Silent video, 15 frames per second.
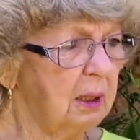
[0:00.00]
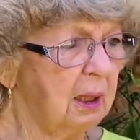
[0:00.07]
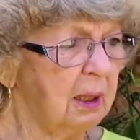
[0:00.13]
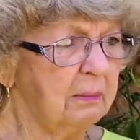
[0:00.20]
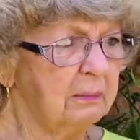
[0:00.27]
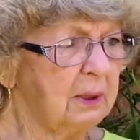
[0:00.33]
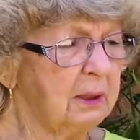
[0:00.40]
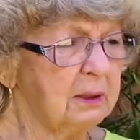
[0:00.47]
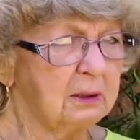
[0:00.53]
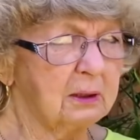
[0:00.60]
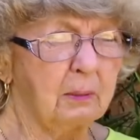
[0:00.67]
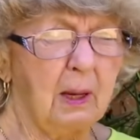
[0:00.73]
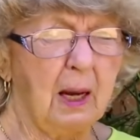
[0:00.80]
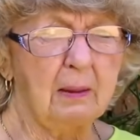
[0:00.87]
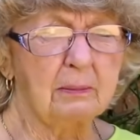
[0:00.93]
I'm,
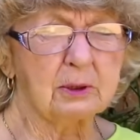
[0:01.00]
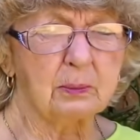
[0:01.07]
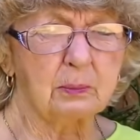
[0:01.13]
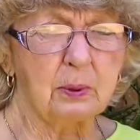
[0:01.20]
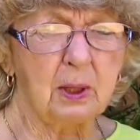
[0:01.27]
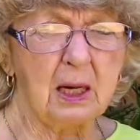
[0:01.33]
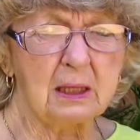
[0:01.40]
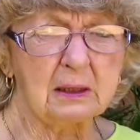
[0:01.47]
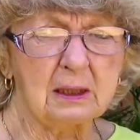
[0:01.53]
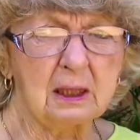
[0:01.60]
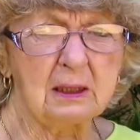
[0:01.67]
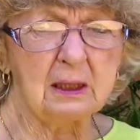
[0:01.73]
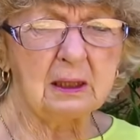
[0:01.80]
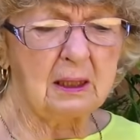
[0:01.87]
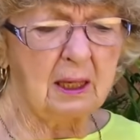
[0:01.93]
I'm surprised I
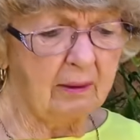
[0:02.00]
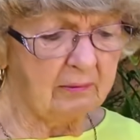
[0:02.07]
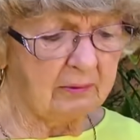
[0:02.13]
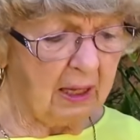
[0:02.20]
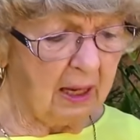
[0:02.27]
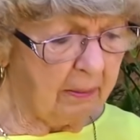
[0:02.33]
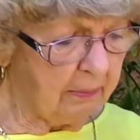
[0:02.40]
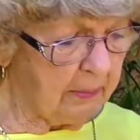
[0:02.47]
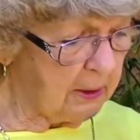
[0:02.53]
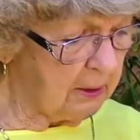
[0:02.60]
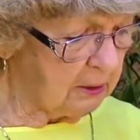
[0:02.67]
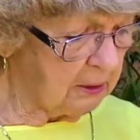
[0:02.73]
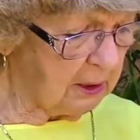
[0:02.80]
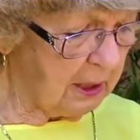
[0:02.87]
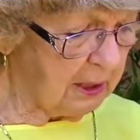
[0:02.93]
didn't have
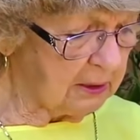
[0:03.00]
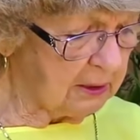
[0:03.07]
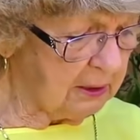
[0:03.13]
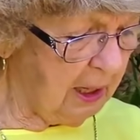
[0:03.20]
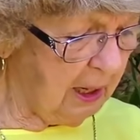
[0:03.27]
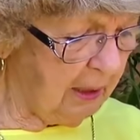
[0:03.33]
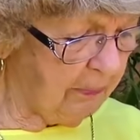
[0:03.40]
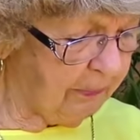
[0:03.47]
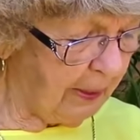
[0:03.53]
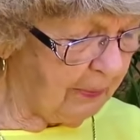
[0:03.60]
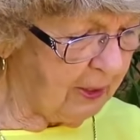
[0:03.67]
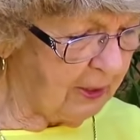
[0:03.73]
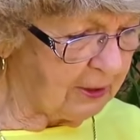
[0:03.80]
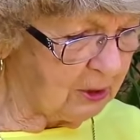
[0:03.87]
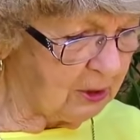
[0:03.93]
nightmares last night about
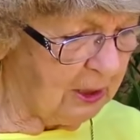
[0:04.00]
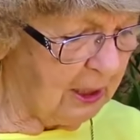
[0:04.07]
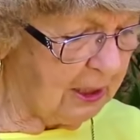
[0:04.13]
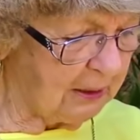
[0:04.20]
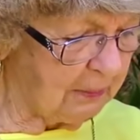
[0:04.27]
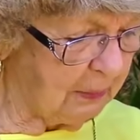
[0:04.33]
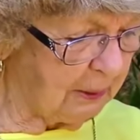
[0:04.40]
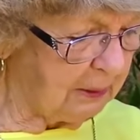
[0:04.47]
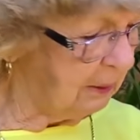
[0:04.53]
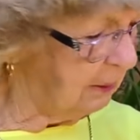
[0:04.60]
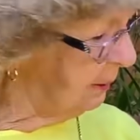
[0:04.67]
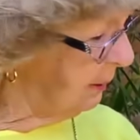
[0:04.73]
that snake, but